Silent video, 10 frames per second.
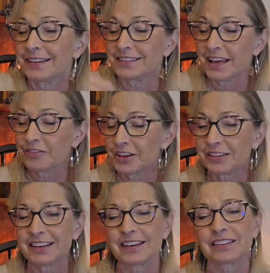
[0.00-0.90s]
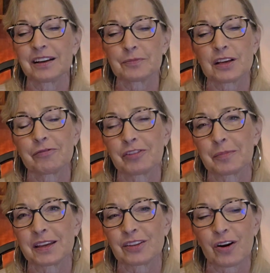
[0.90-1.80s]
Definitely a thumbs up for
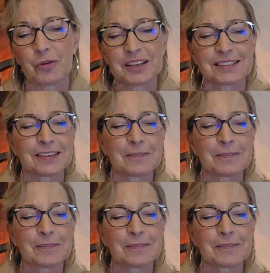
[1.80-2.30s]
me, though. It